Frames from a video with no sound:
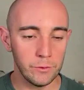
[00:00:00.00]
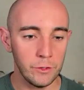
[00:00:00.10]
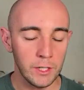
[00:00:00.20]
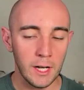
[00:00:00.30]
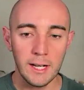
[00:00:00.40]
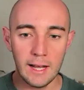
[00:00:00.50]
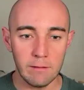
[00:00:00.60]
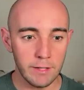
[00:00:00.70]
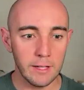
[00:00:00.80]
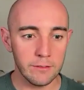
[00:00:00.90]
You can't
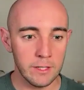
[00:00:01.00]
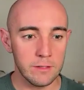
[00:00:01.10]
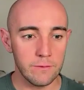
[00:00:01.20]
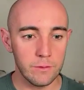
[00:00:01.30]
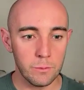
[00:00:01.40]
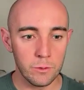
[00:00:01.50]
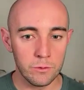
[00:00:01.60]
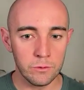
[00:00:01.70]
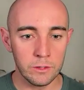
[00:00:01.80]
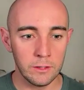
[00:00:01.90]
have that sense of
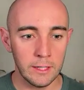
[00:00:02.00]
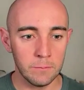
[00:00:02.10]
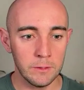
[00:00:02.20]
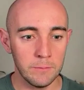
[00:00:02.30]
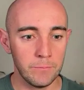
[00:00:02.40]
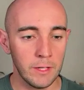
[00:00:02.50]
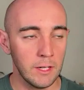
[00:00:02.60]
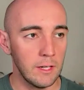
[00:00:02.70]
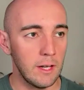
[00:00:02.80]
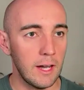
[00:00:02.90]
spiritual enlightenment
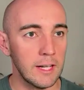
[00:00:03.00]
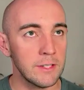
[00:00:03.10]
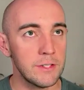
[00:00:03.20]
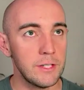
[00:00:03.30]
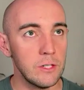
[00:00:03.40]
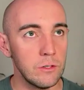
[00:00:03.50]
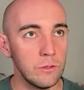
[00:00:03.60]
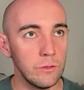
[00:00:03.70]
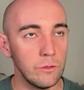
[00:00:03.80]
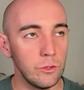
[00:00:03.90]

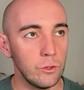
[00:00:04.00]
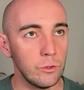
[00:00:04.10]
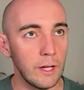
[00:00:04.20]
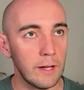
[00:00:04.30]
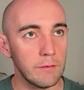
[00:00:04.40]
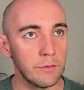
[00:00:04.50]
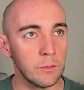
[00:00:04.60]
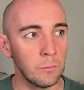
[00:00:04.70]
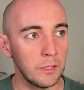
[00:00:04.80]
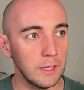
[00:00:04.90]
until you have
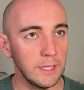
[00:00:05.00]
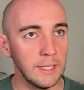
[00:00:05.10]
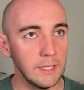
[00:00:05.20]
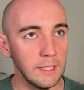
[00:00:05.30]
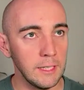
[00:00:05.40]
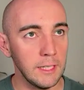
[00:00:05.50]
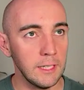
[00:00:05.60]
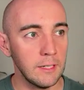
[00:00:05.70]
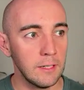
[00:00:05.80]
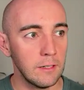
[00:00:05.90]

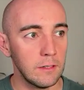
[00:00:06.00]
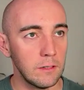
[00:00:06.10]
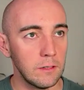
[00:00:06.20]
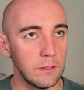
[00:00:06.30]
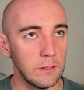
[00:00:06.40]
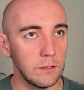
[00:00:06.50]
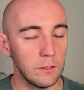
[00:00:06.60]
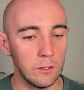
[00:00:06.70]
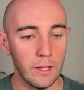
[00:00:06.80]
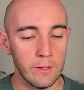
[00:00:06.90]
completely,
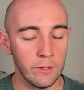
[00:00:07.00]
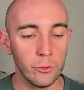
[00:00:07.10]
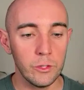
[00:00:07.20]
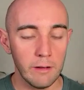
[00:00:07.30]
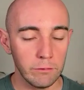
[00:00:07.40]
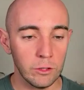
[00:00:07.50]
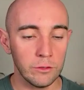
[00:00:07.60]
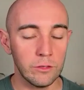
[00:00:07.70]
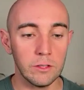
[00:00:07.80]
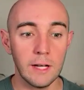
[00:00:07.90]
until you have
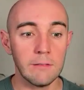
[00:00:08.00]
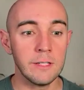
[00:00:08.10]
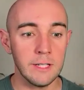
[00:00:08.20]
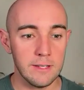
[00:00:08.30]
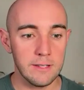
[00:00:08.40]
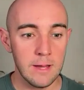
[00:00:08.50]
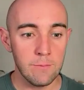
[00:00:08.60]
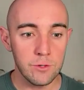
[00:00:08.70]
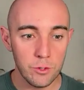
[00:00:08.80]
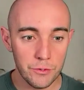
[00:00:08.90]
learned to love and
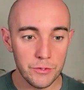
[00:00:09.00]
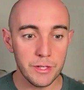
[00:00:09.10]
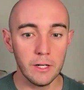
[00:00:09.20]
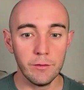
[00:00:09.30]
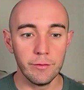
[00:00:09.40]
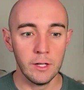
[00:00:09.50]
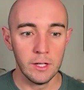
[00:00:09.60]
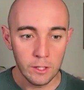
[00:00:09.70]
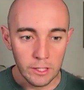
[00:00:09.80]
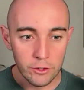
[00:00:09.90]
accept yourself
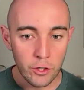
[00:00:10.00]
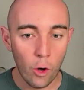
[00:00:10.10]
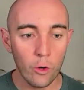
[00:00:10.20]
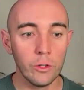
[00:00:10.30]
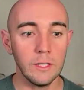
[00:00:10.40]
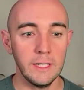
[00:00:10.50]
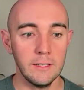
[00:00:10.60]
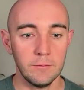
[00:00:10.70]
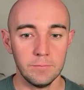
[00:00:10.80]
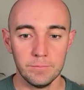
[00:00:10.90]
totally.